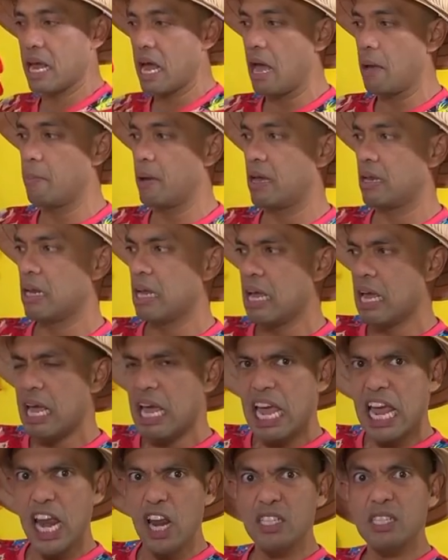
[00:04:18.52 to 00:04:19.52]
guy, but
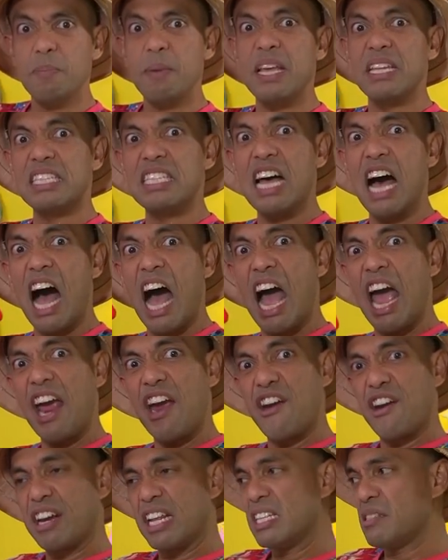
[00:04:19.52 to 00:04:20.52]
he looks a bit
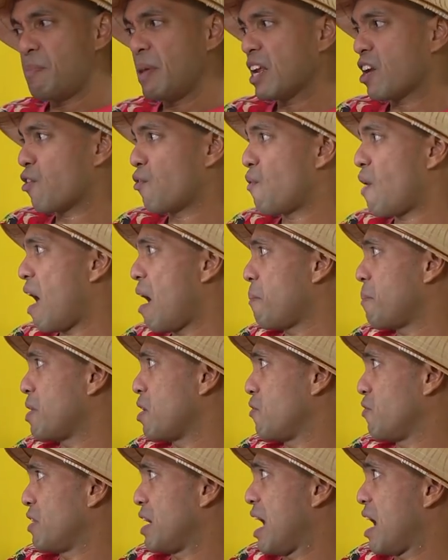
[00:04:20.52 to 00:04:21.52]
tired. He's a bit
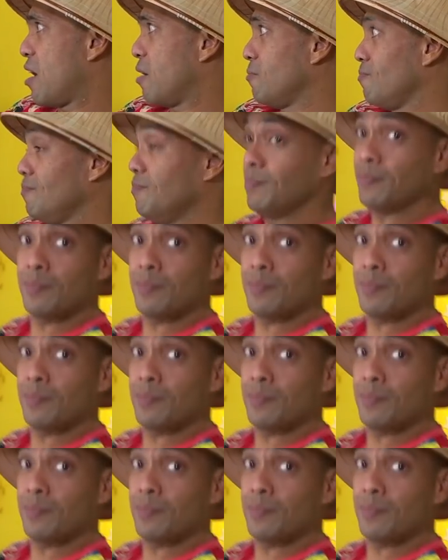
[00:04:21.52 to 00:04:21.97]
crabby over now.